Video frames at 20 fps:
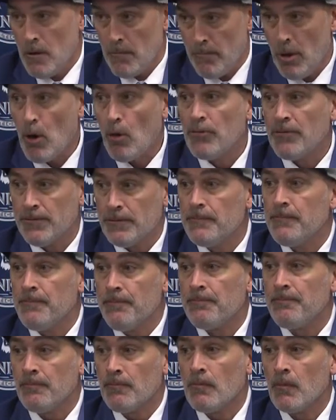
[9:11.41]
Both.
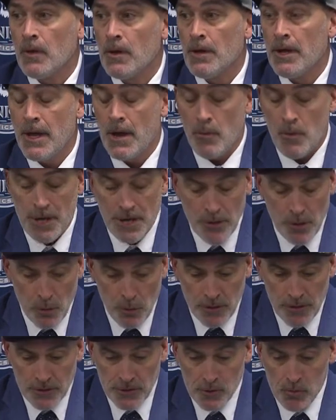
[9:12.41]
Yeah, we
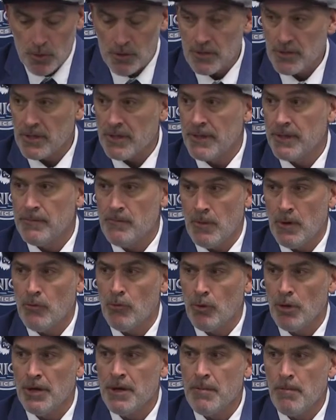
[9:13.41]
knew this was a, a
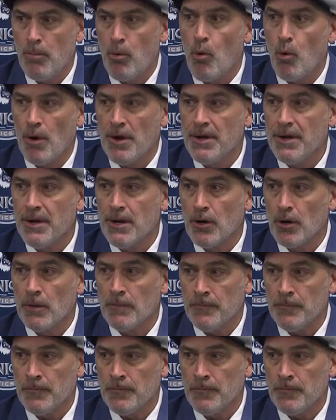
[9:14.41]
really important year